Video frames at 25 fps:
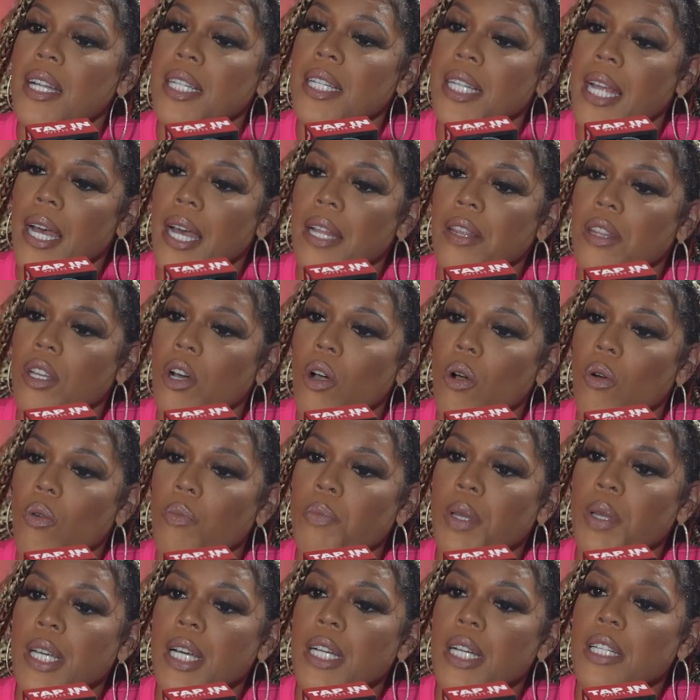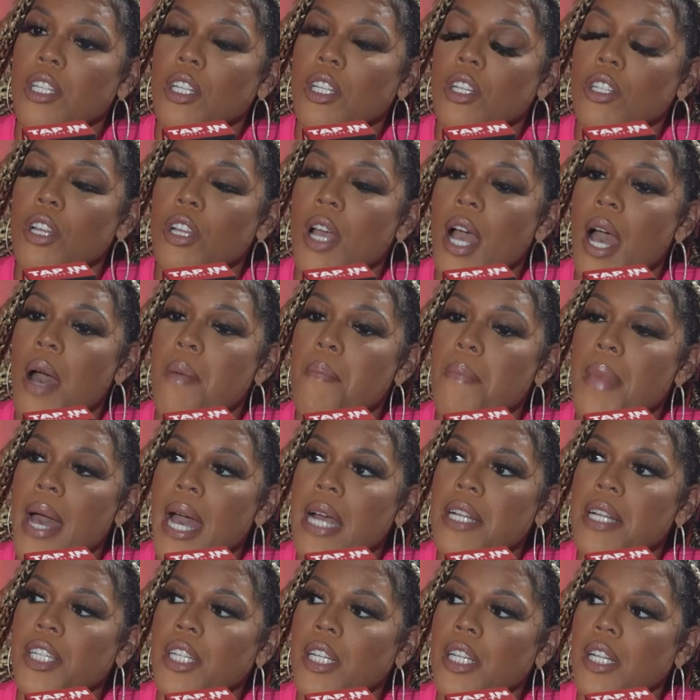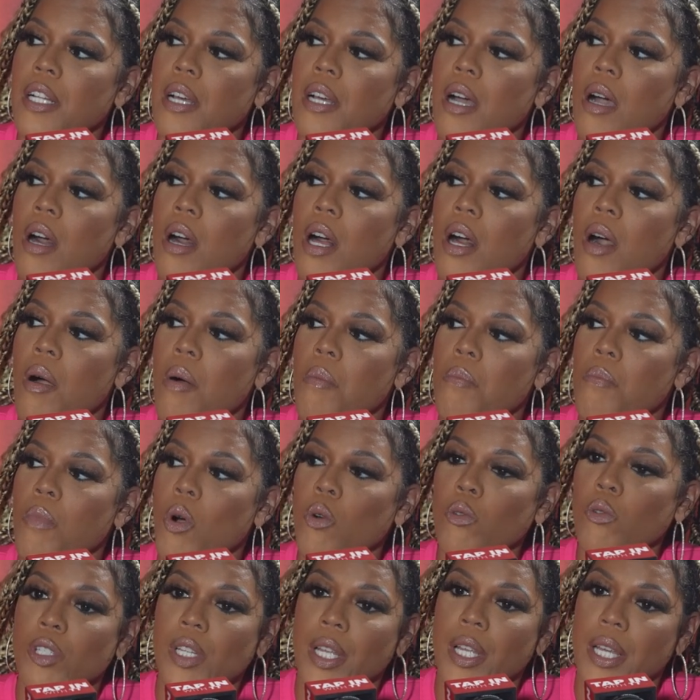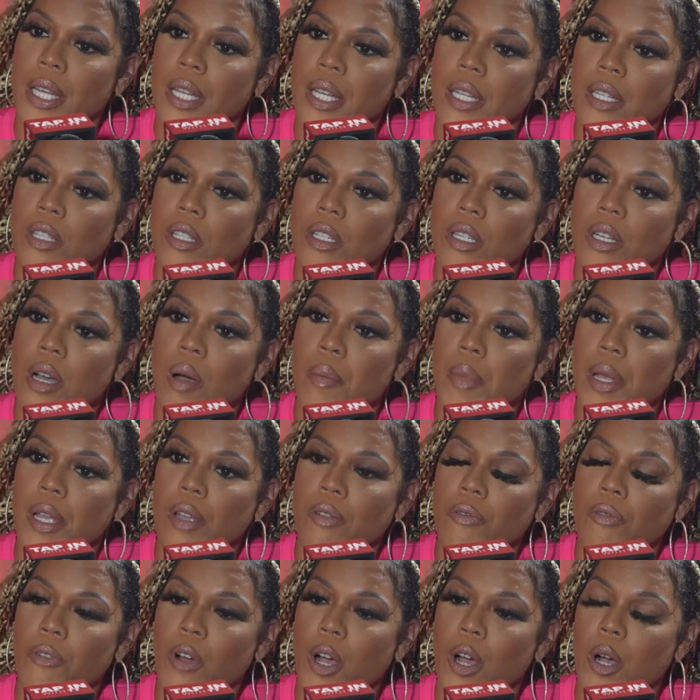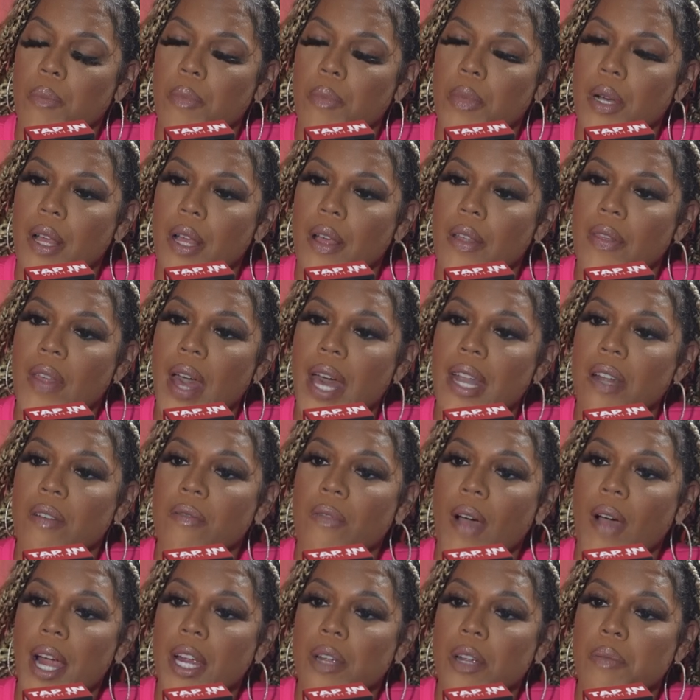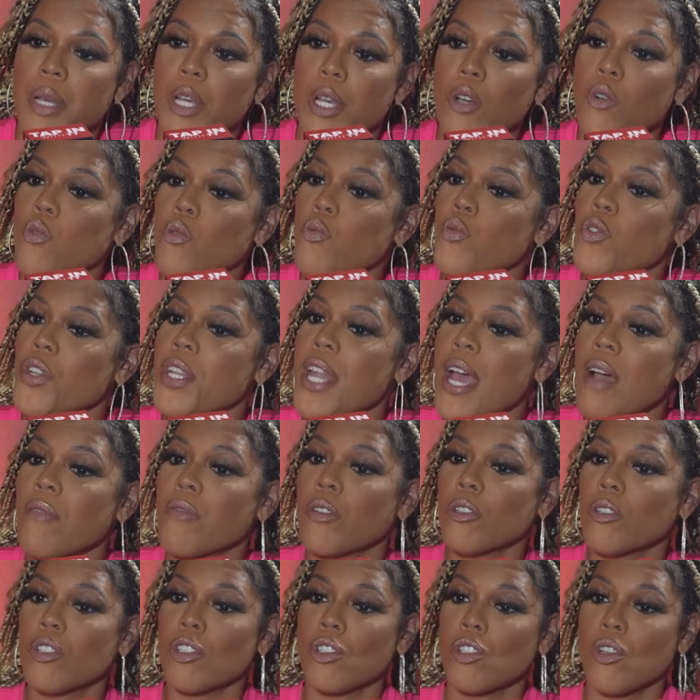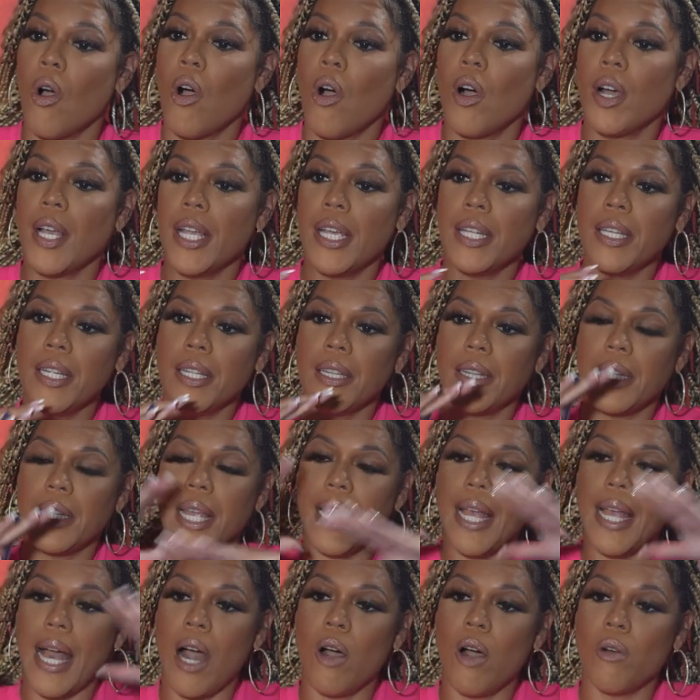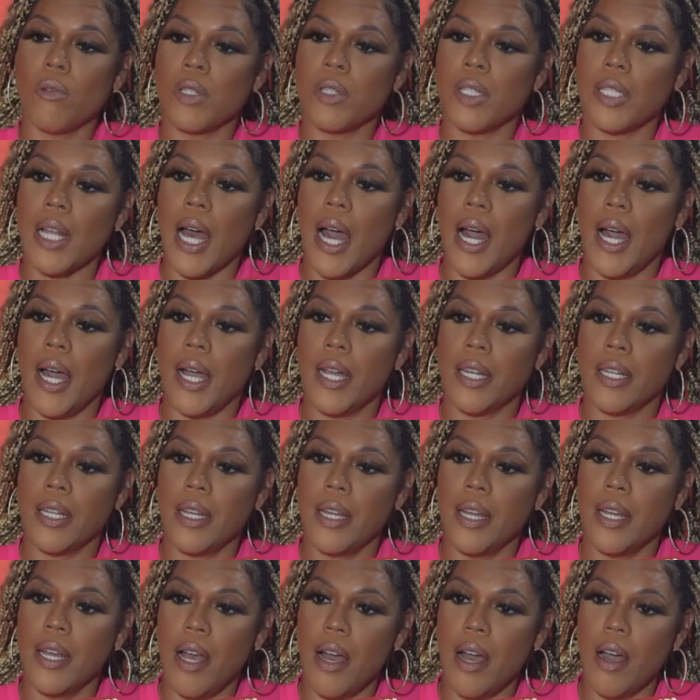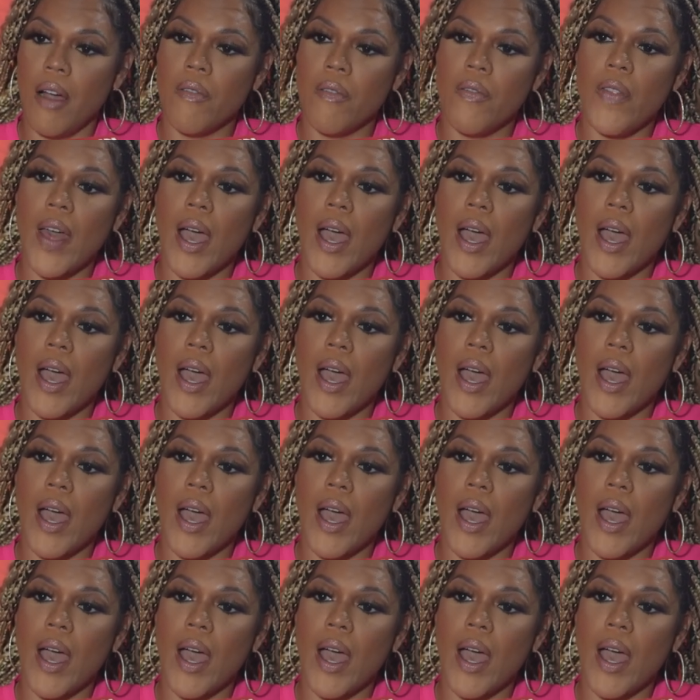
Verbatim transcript: That, yeah, and no, of course. Imagine most kids coming right. from that environment who never saw anything outside right.